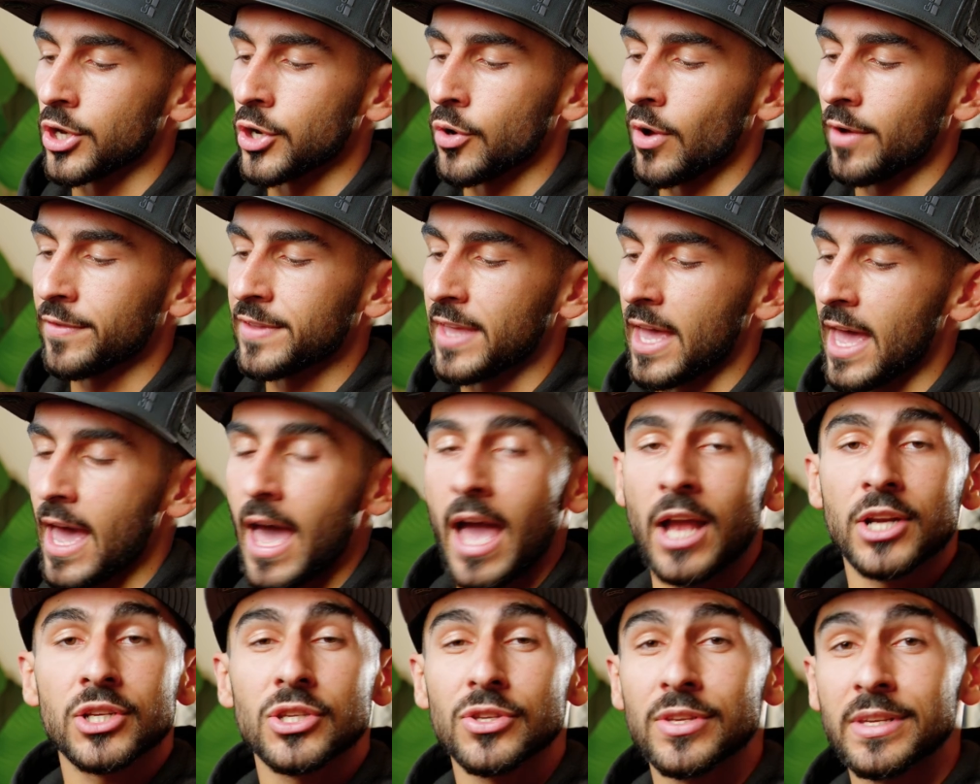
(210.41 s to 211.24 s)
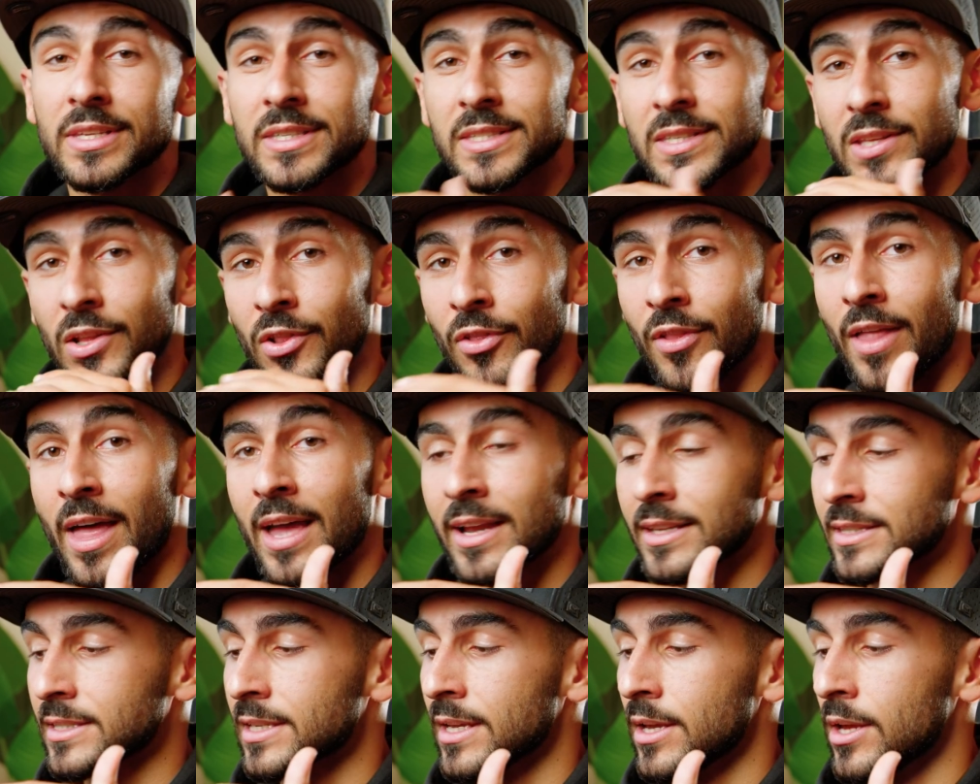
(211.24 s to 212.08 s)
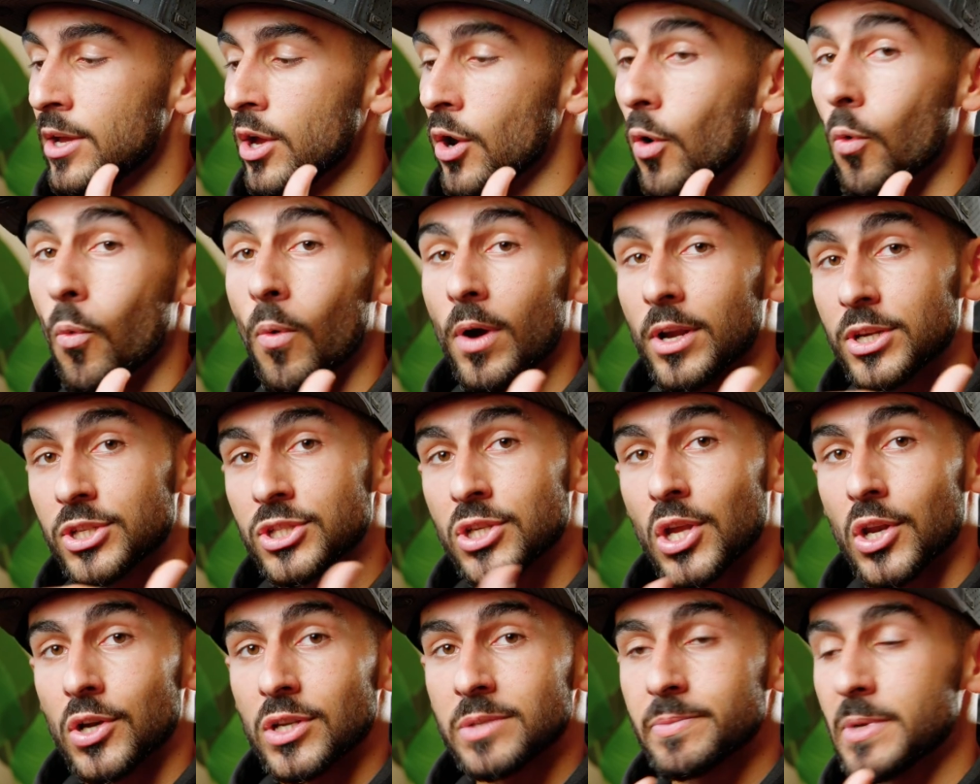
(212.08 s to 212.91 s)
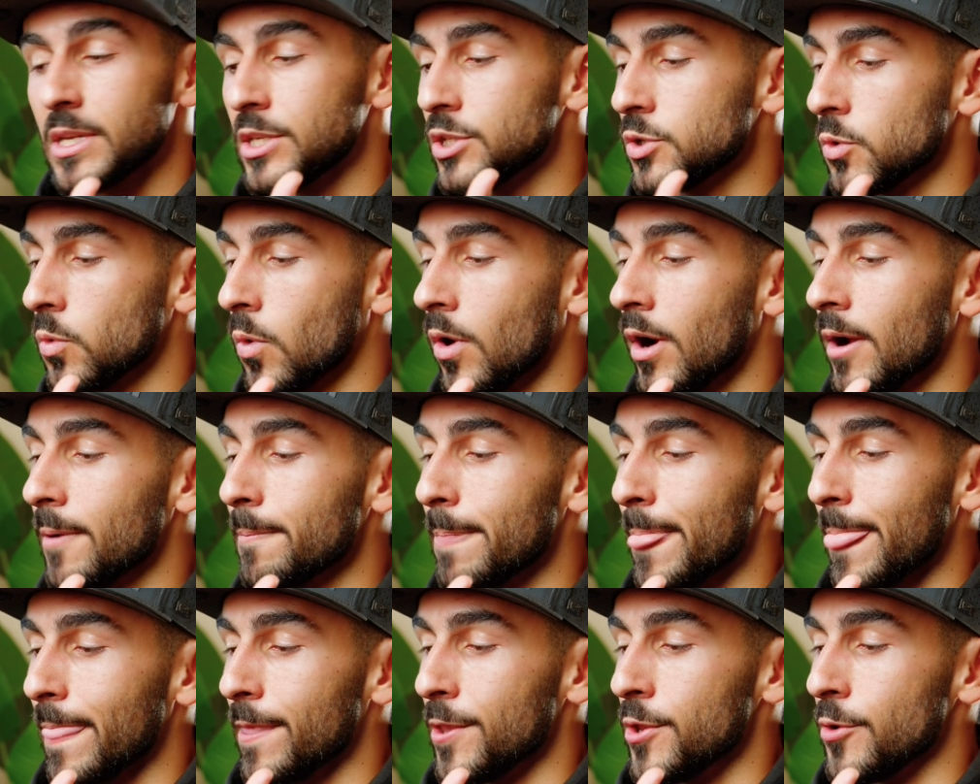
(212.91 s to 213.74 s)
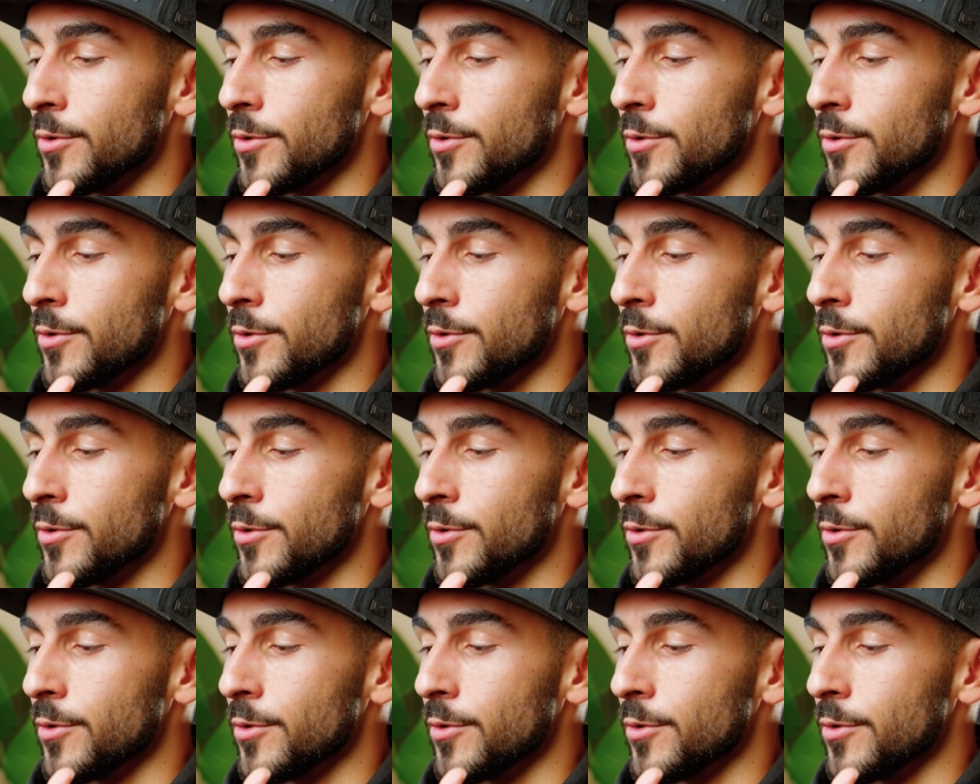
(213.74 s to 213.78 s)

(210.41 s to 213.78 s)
you don't have to actually select what shutter speed you want.